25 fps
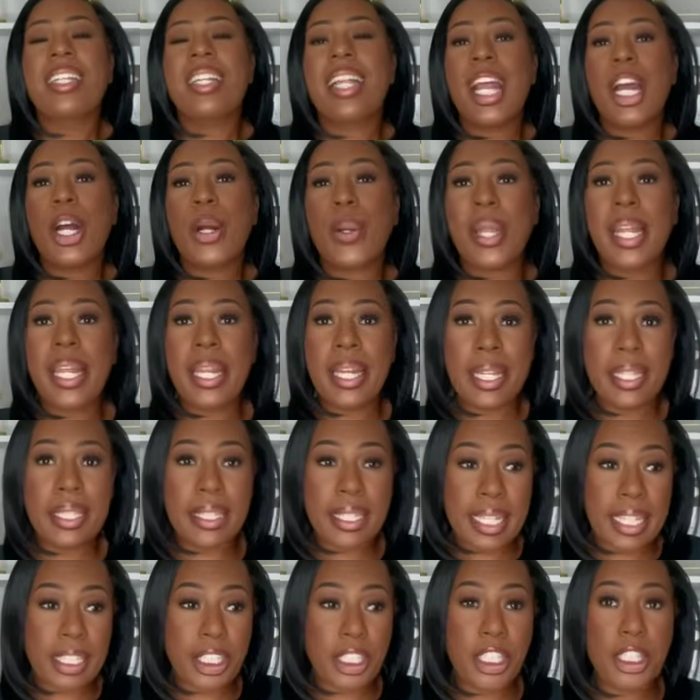Now, in
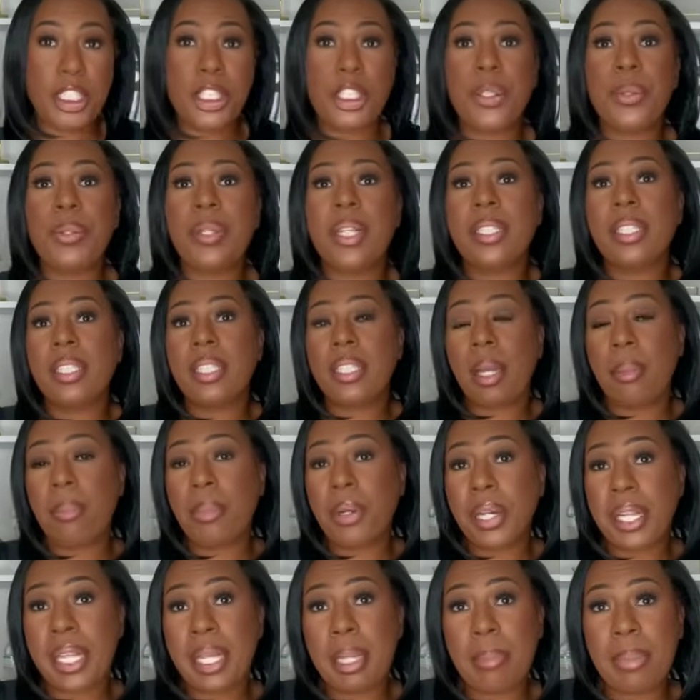addition to the
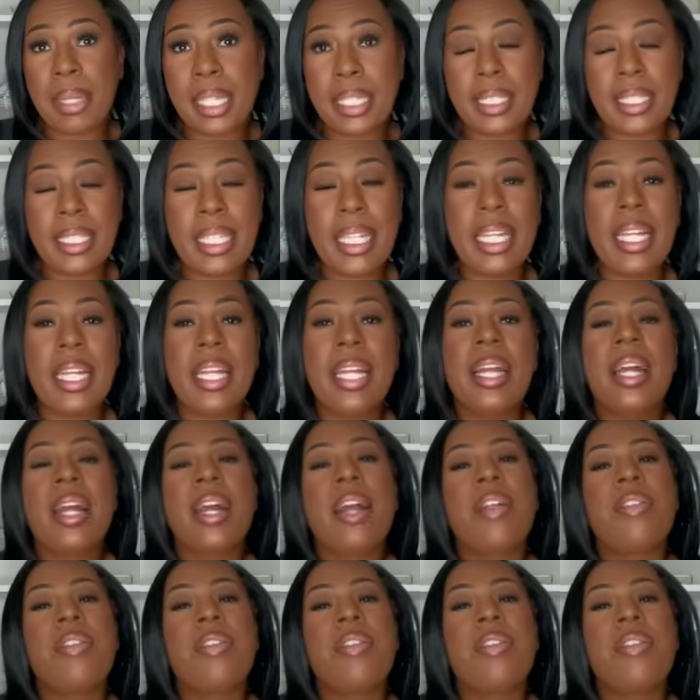summer E B T,